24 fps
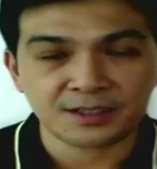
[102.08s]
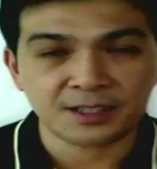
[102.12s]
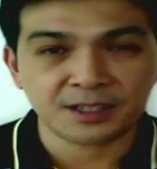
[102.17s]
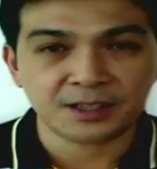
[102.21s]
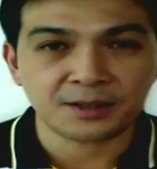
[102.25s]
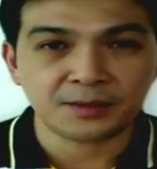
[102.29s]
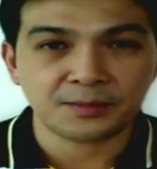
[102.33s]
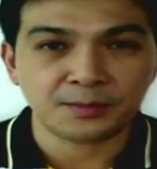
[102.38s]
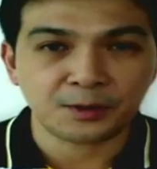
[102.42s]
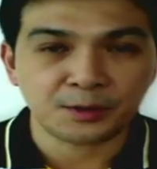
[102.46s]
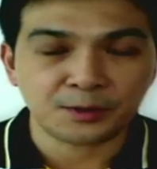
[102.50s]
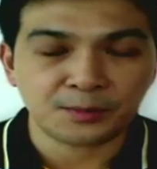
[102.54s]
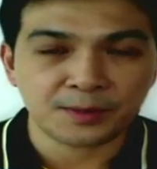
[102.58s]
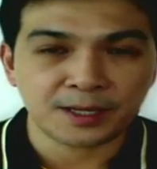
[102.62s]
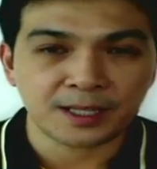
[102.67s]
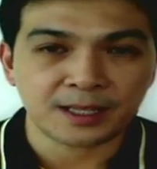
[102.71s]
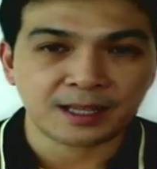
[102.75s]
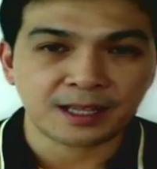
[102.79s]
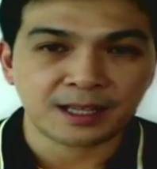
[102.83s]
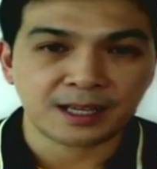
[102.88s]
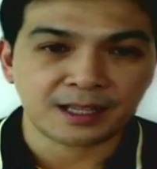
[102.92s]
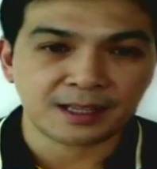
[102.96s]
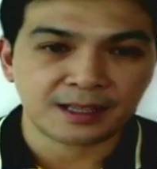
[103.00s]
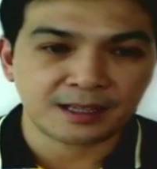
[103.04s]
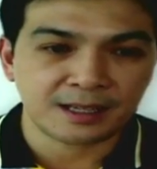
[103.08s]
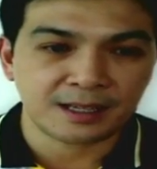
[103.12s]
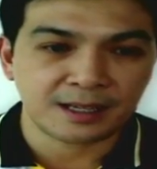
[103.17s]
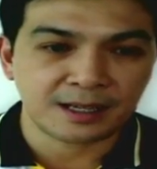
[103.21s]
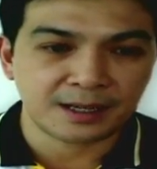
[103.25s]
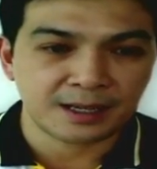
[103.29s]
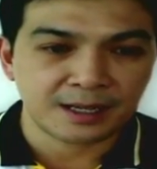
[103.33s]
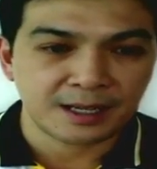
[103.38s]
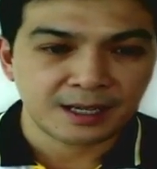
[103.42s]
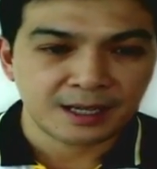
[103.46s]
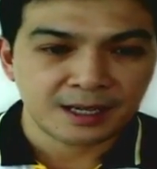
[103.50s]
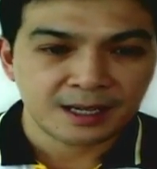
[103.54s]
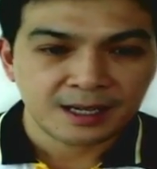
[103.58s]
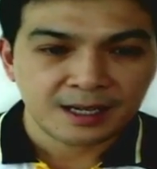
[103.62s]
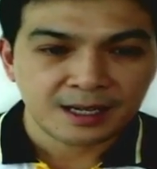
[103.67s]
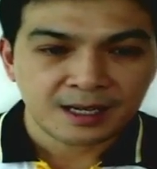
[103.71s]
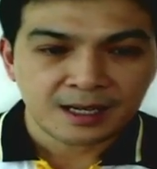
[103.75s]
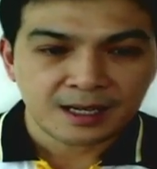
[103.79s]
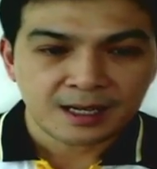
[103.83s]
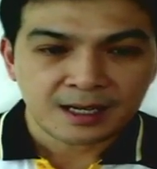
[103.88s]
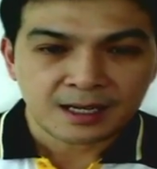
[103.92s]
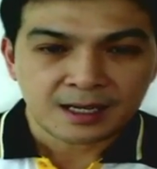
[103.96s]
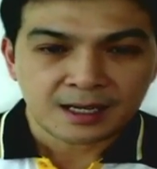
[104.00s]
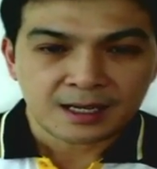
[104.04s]
at the moment. And uh,
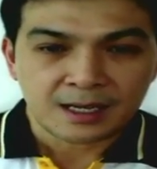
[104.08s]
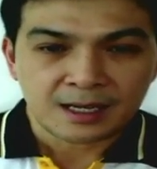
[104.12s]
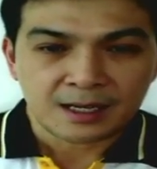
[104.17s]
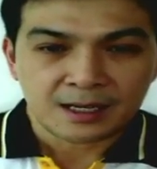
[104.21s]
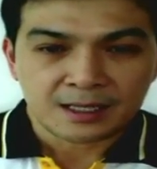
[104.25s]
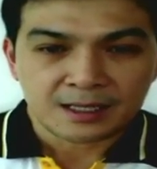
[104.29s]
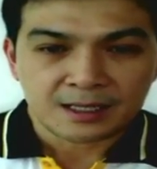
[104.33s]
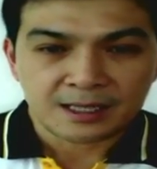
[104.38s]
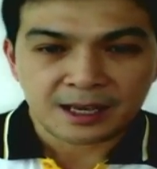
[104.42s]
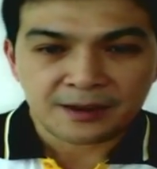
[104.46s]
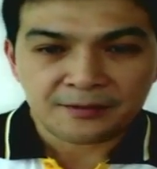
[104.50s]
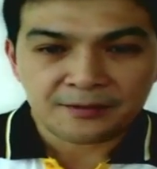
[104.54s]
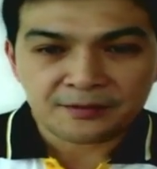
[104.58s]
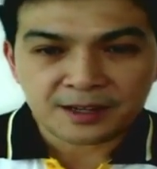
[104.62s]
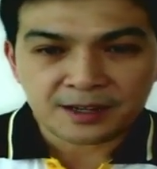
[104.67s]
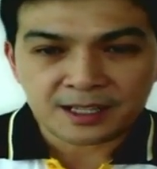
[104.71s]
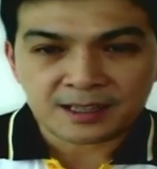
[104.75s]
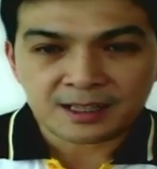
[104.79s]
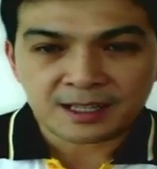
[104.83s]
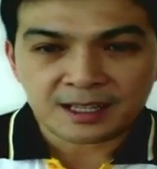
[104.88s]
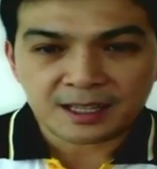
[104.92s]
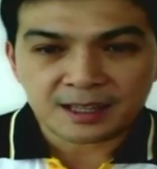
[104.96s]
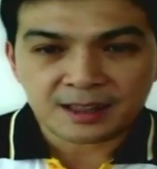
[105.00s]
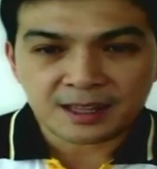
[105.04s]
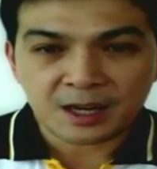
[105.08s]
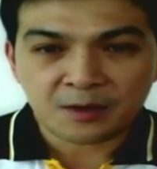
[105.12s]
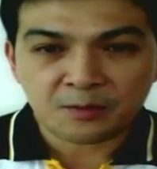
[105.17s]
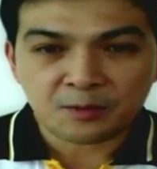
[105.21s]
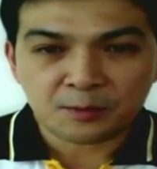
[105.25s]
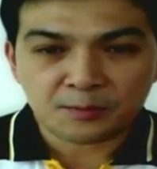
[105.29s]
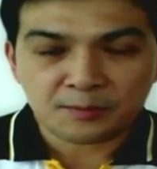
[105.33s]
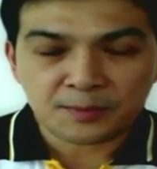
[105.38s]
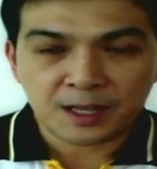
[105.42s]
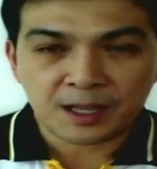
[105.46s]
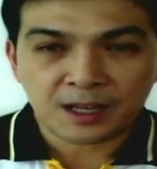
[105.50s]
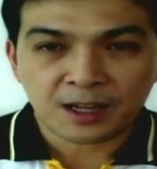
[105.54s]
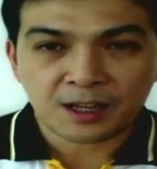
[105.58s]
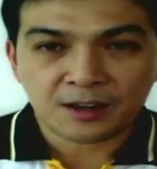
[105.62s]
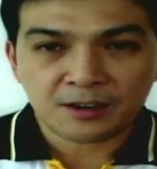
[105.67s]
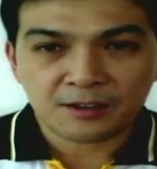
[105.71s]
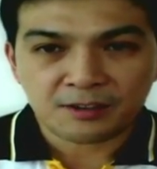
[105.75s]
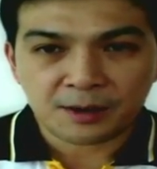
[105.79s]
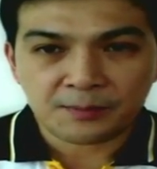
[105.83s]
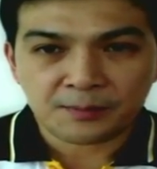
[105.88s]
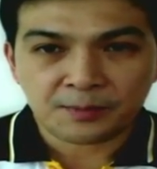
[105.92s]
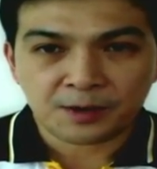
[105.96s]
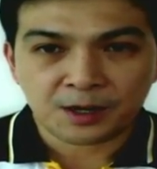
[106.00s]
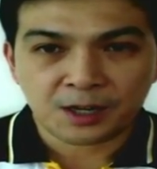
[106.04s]
definitely there will be a lot of
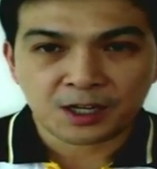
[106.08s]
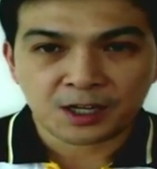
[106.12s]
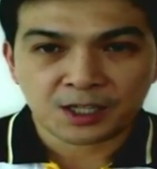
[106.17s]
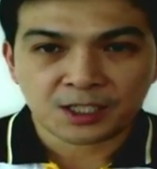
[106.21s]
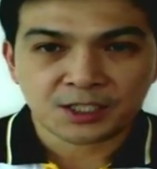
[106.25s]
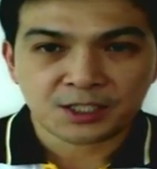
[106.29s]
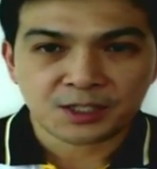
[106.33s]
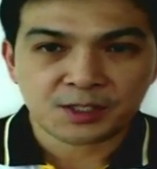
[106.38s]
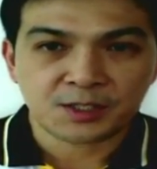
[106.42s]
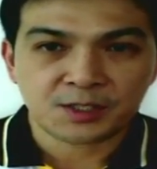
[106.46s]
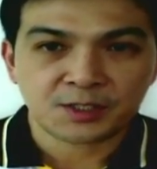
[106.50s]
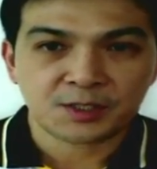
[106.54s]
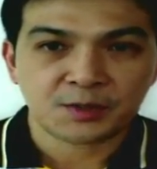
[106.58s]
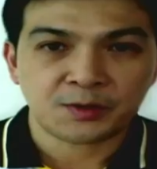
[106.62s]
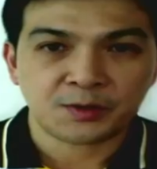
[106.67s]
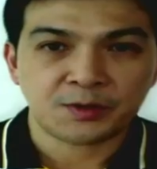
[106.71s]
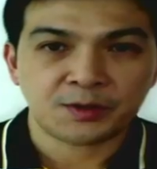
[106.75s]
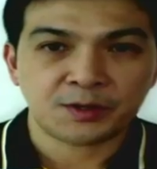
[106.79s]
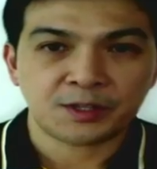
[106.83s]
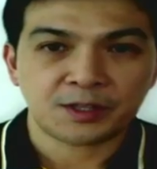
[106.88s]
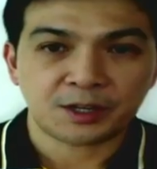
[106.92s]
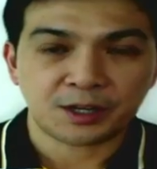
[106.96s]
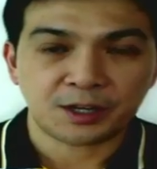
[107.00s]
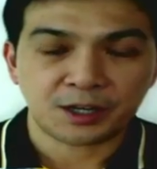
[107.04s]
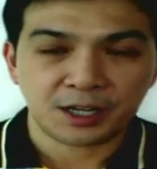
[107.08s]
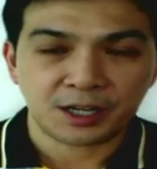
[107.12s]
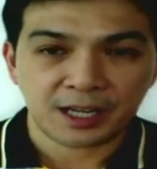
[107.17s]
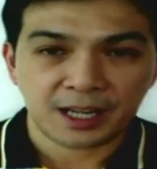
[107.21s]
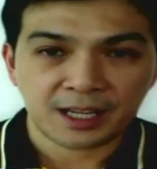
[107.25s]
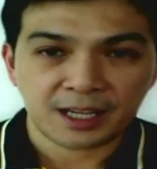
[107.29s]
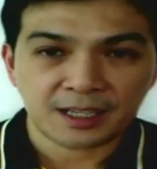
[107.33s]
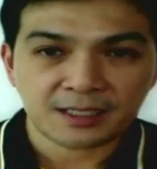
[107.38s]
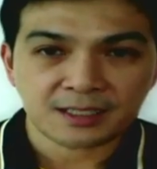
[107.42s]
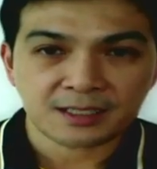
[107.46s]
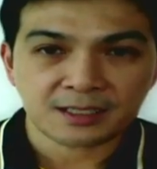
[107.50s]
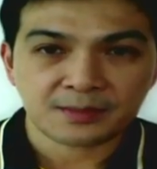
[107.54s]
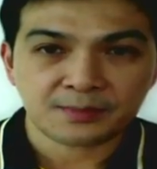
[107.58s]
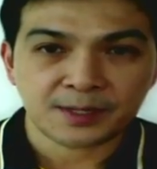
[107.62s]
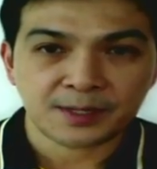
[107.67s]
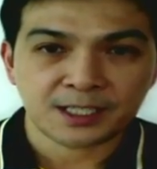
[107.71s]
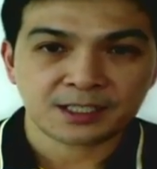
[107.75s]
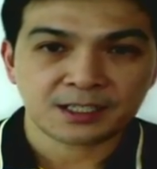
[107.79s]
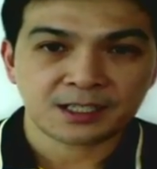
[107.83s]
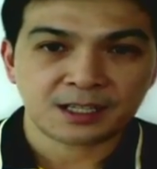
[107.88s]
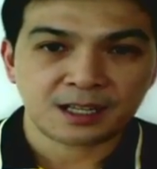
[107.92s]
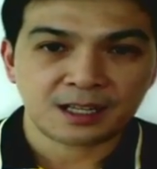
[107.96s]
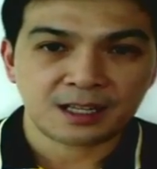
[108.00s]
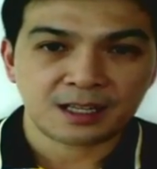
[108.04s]
repercussions on earnings,
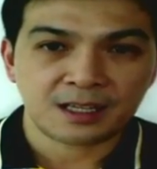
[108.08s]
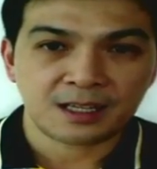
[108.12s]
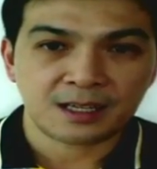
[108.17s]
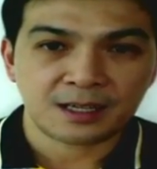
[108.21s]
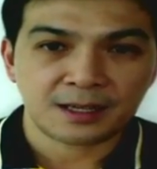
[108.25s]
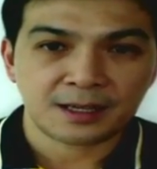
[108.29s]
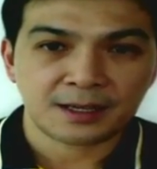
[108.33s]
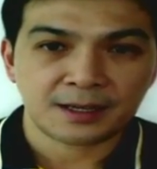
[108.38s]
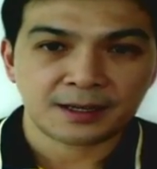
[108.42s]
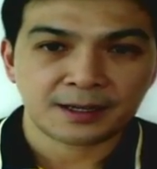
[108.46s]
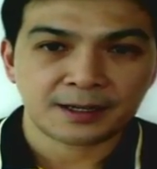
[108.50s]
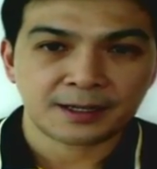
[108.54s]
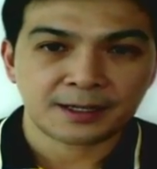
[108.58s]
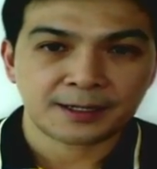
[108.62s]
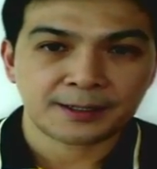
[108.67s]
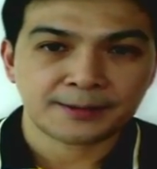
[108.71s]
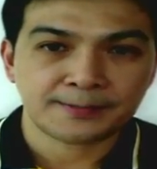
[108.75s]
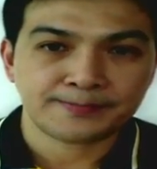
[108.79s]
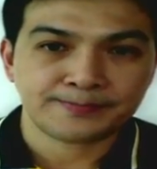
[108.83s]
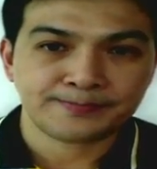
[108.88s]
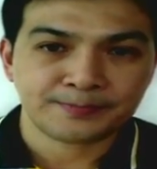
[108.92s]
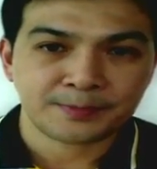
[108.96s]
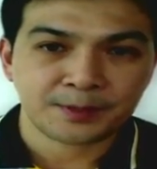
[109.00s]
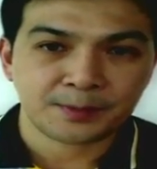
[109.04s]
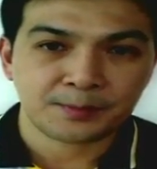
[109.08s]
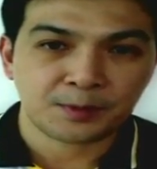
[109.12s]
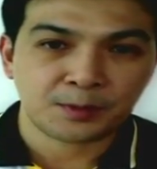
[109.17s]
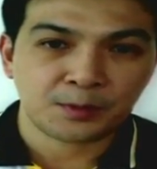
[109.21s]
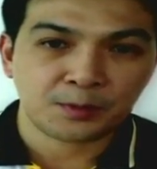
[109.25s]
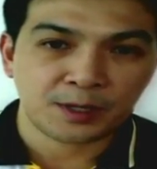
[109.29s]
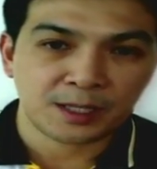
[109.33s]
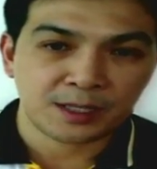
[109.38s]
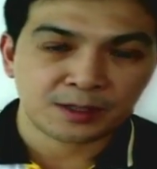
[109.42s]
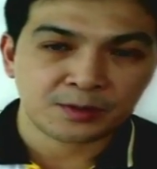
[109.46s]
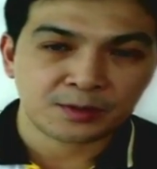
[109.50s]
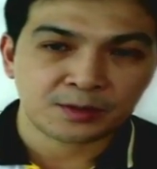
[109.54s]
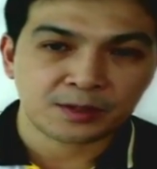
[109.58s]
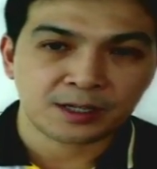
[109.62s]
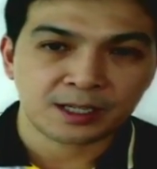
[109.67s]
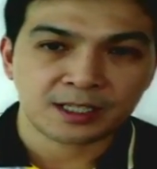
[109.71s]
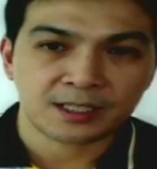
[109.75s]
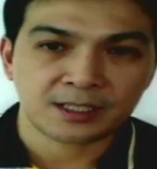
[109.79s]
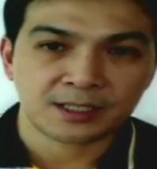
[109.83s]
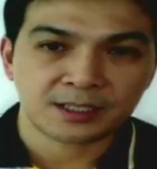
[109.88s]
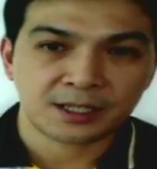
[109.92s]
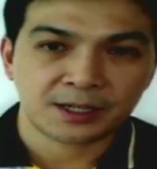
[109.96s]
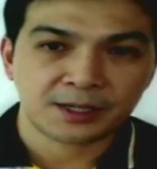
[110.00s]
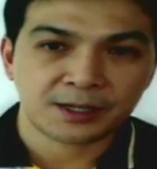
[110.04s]
especially um, number one,
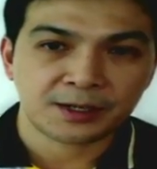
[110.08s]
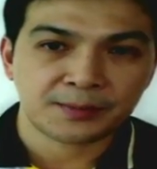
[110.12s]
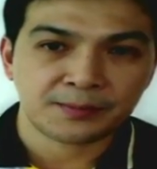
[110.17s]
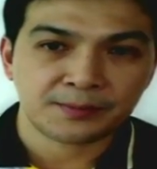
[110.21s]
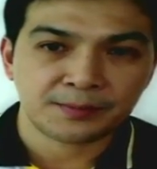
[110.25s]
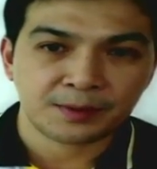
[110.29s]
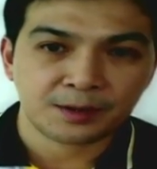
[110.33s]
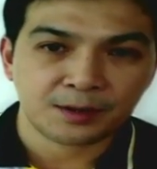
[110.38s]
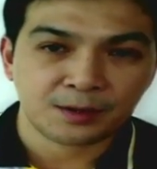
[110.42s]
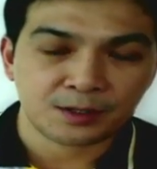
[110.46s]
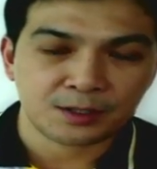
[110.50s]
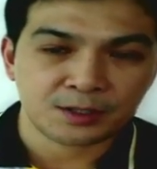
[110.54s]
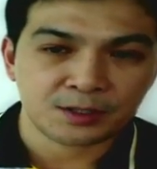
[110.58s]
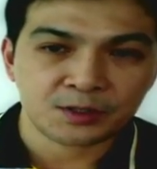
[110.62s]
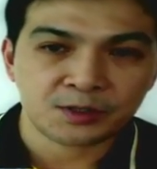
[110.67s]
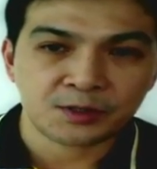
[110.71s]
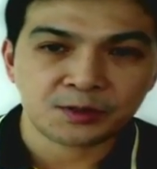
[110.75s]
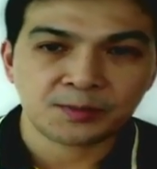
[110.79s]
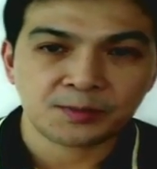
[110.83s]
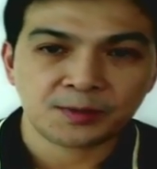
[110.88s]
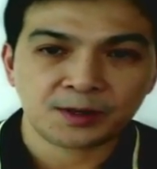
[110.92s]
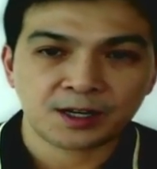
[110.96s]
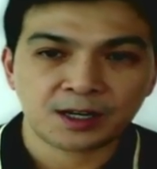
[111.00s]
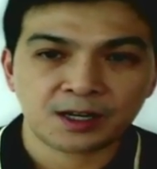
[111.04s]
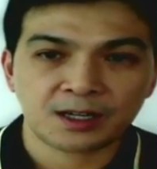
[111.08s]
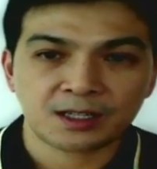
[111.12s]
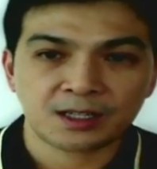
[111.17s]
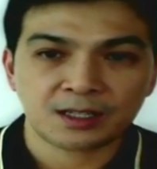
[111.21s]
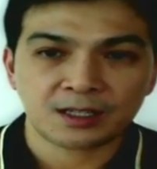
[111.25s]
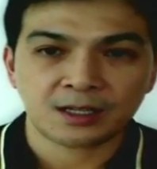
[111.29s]
tourism, consumer.